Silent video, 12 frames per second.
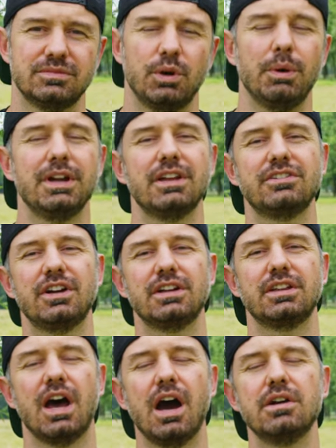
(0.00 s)
So when I
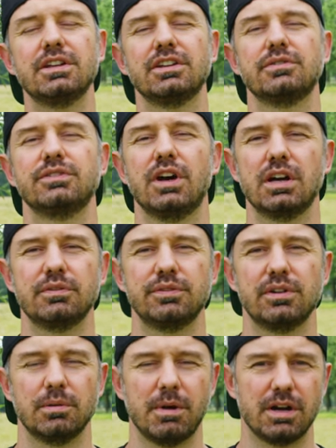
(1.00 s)
started out as a
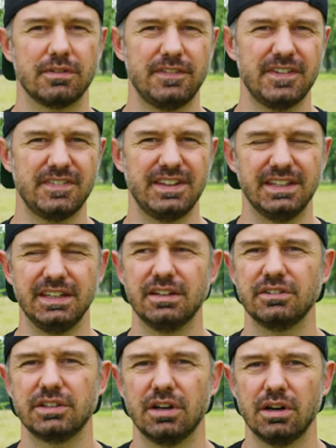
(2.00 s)
photographer about fifteen
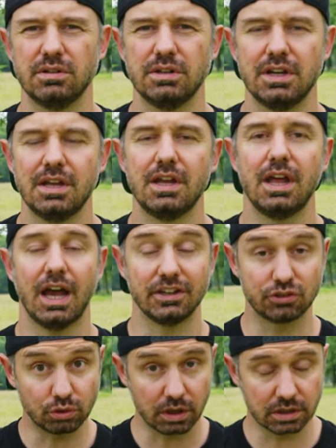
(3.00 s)
years ago, I
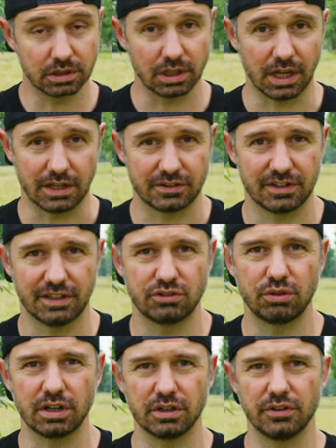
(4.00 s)
struggled a lot. I
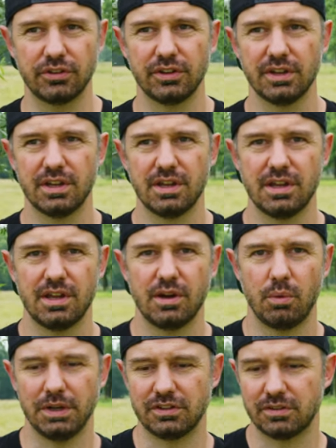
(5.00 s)
struggled
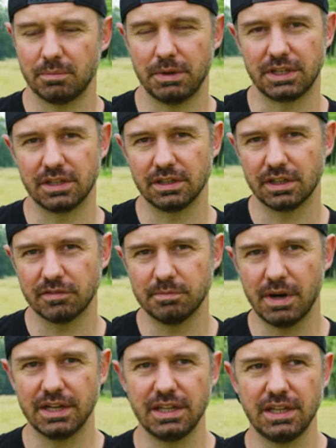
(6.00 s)
with making enough
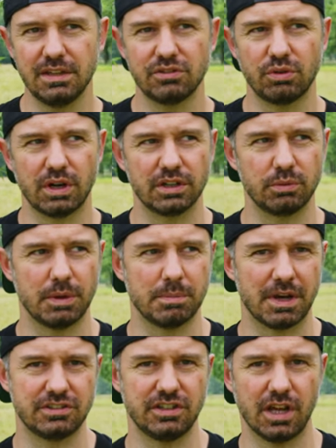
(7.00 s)
money, struggled with
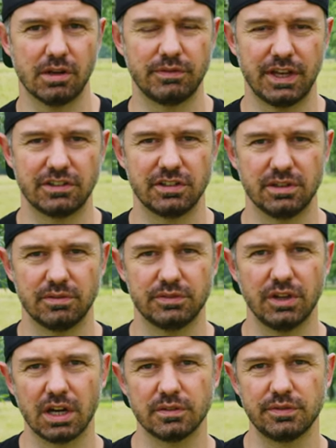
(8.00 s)
myself as a
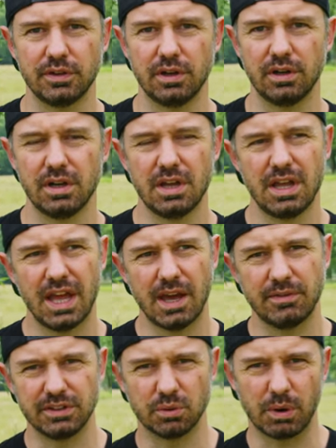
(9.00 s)
photographer,
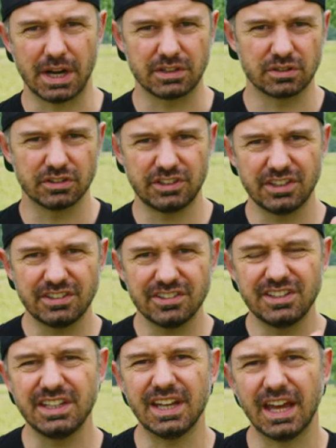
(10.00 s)
having the right
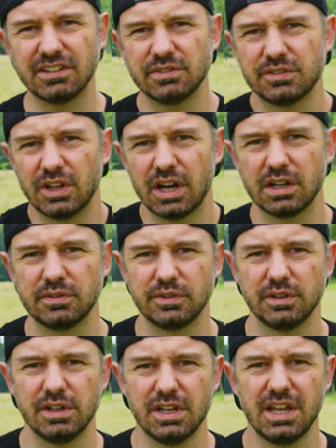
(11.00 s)
consistency as a
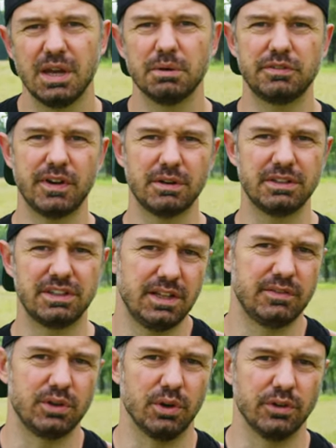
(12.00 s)
photographer. It was very
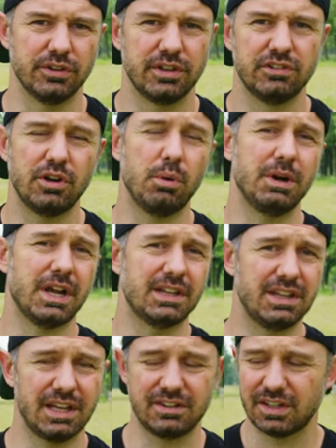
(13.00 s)
difficult. So what I
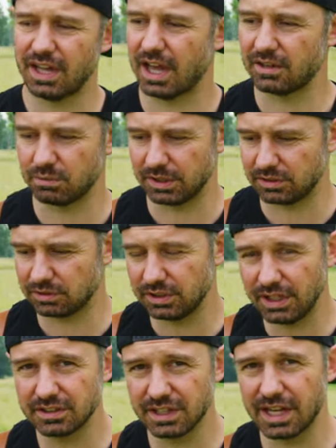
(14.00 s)
did, I went on the
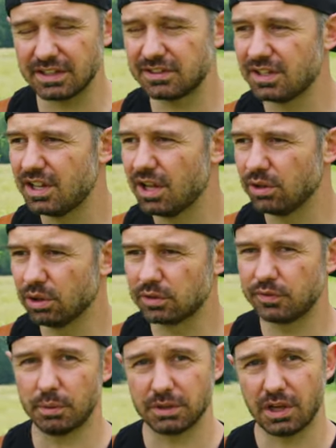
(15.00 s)
internet, looked
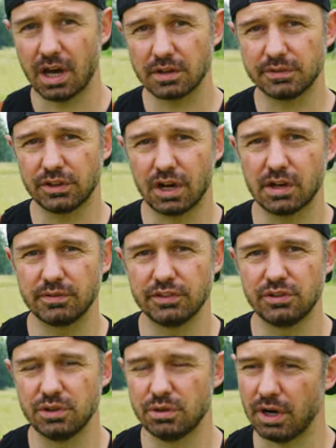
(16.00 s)
for what other photographers
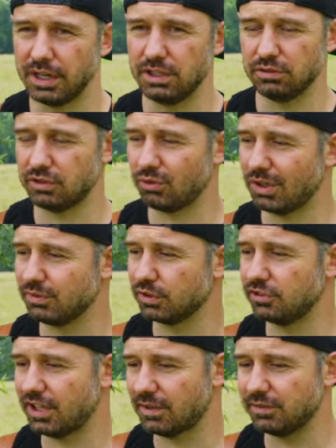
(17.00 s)
do. Oh, they use twenty-four
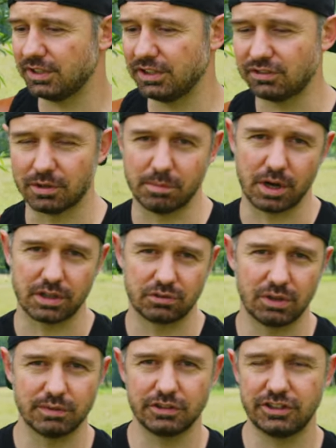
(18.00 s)
seventy, so I bought a
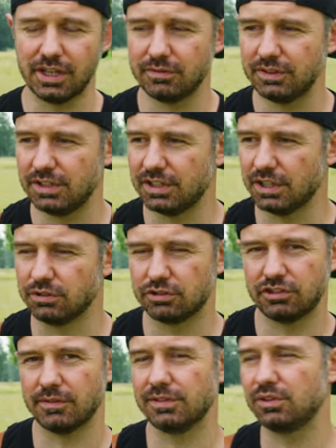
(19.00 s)
twenty-four seventy. They use
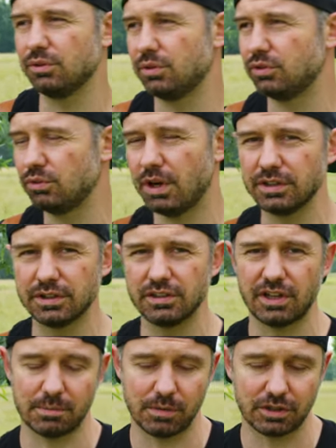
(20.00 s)
seventy to two hundred,
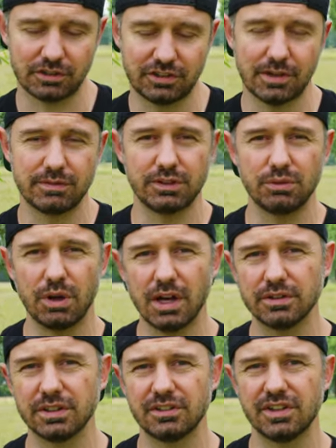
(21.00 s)
I bought a seventy to one
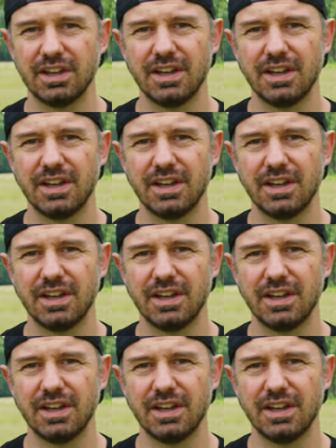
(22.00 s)
hundred.